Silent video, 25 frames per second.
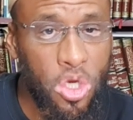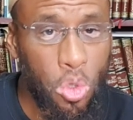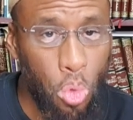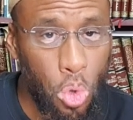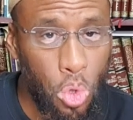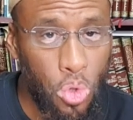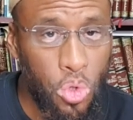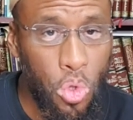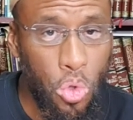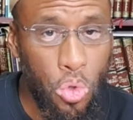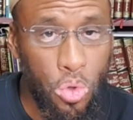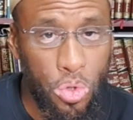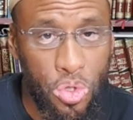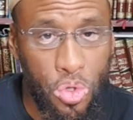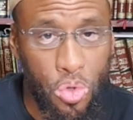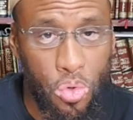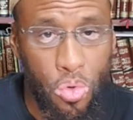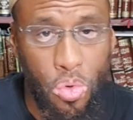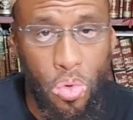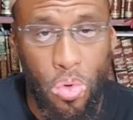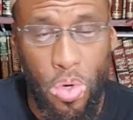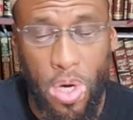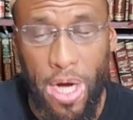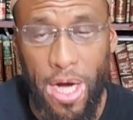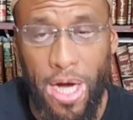your wudu,
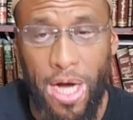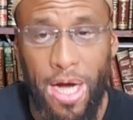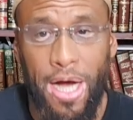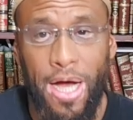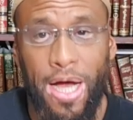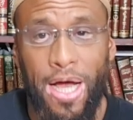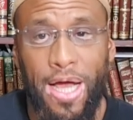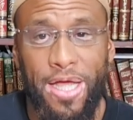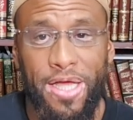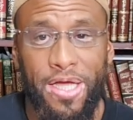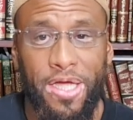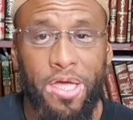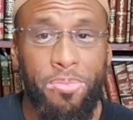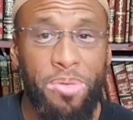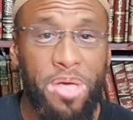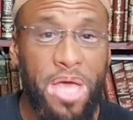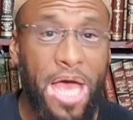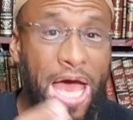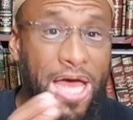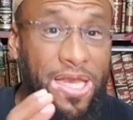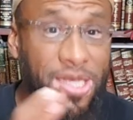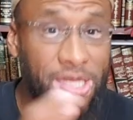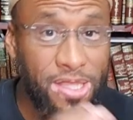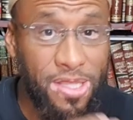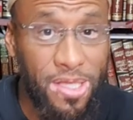you uh, it could be
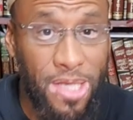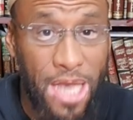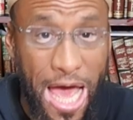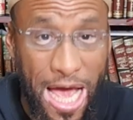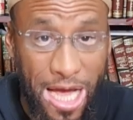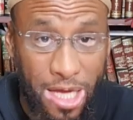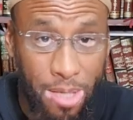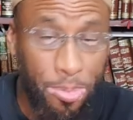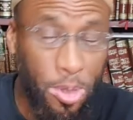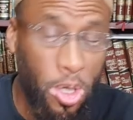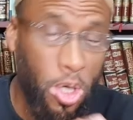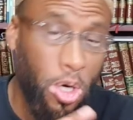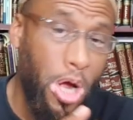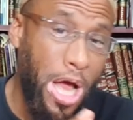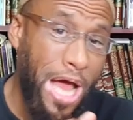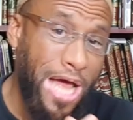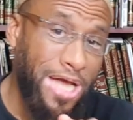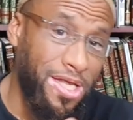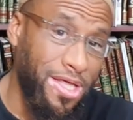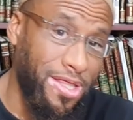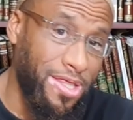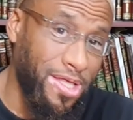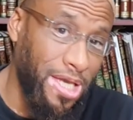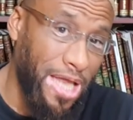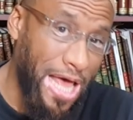hadath al akbar or
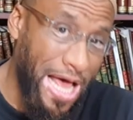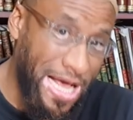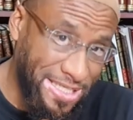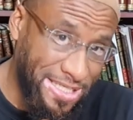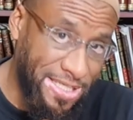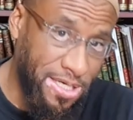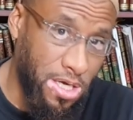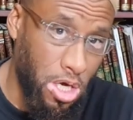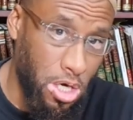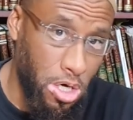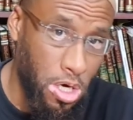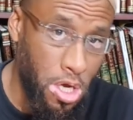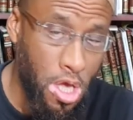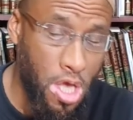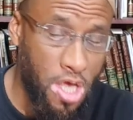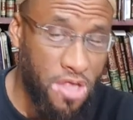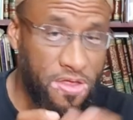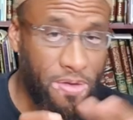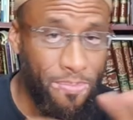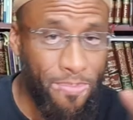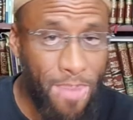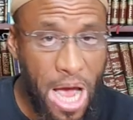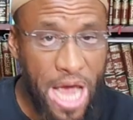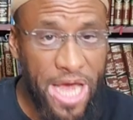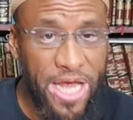hadath al asgar,
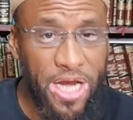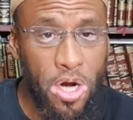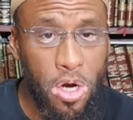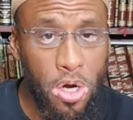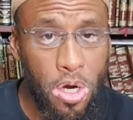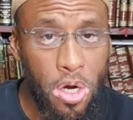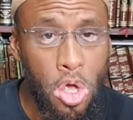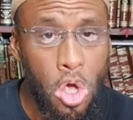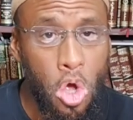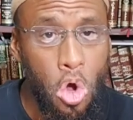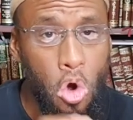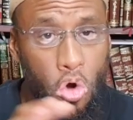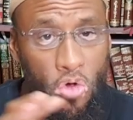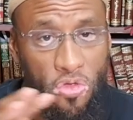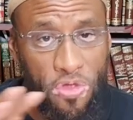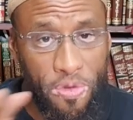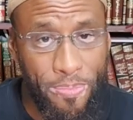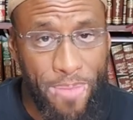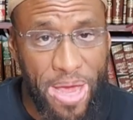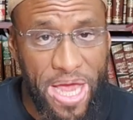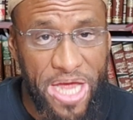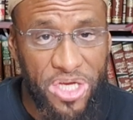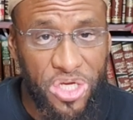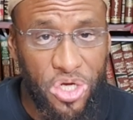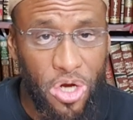the minor or the
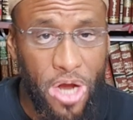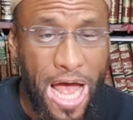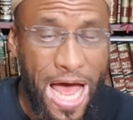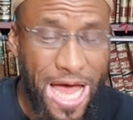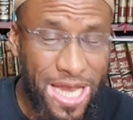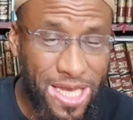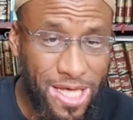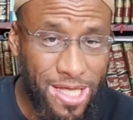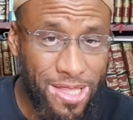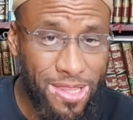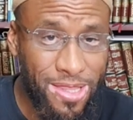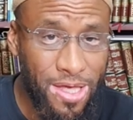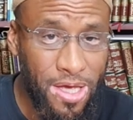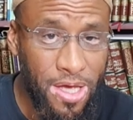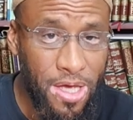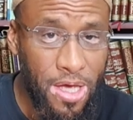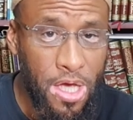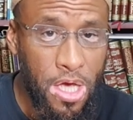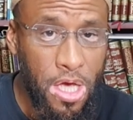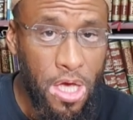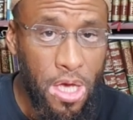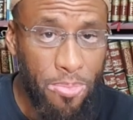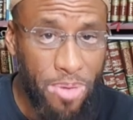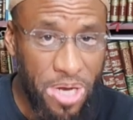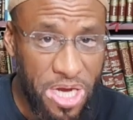major hadith.
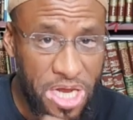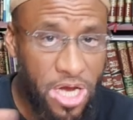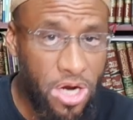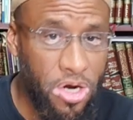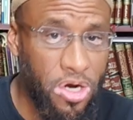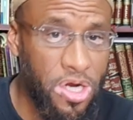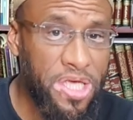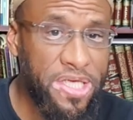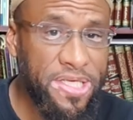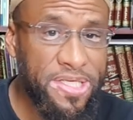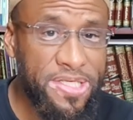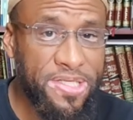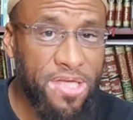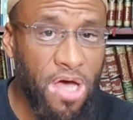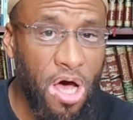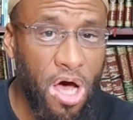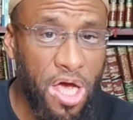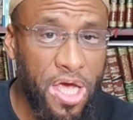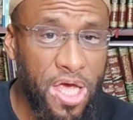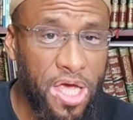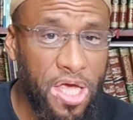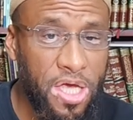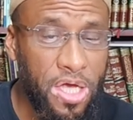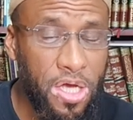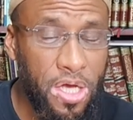But here he's
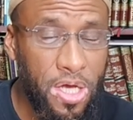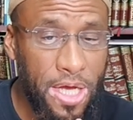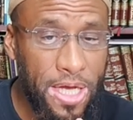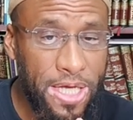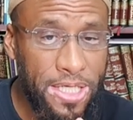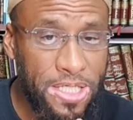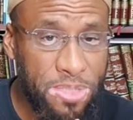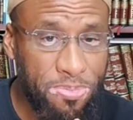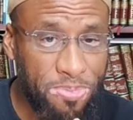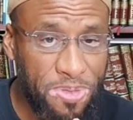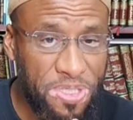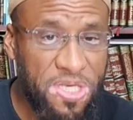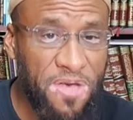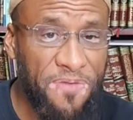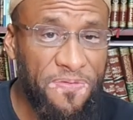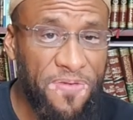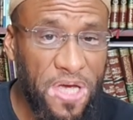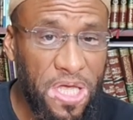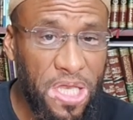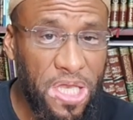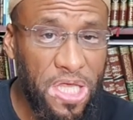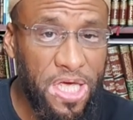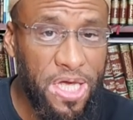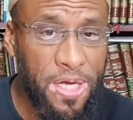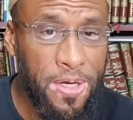talking
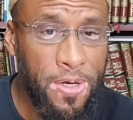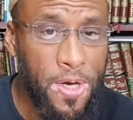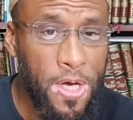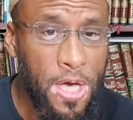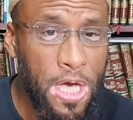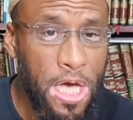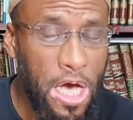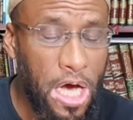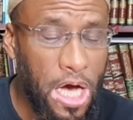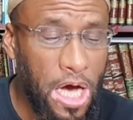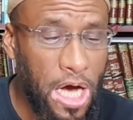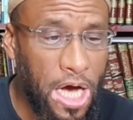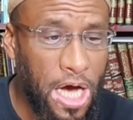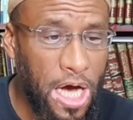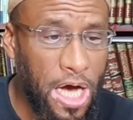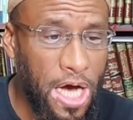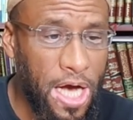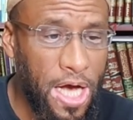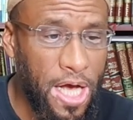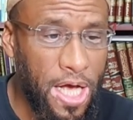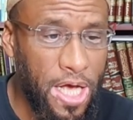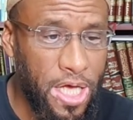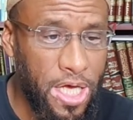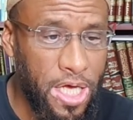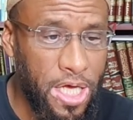specifically,
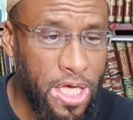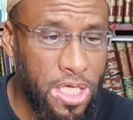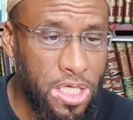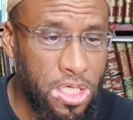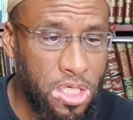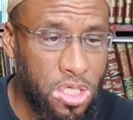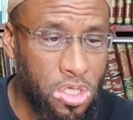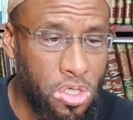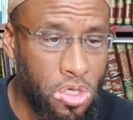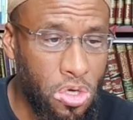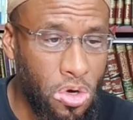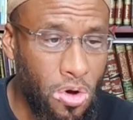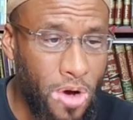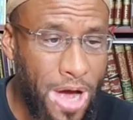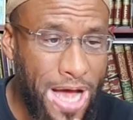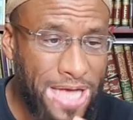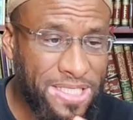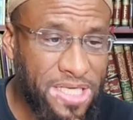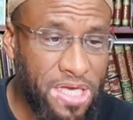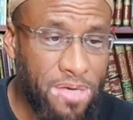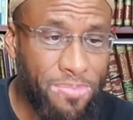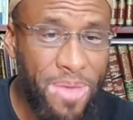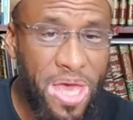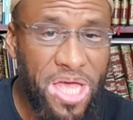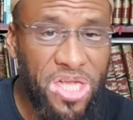uh, you know, as
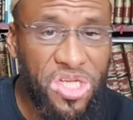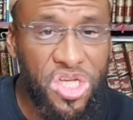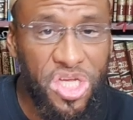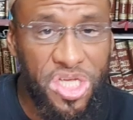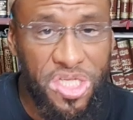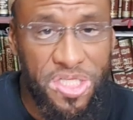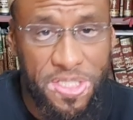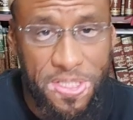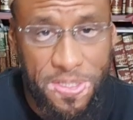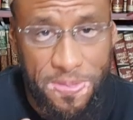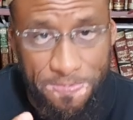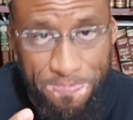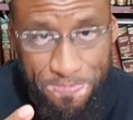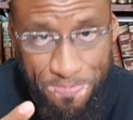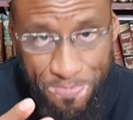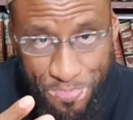he mentions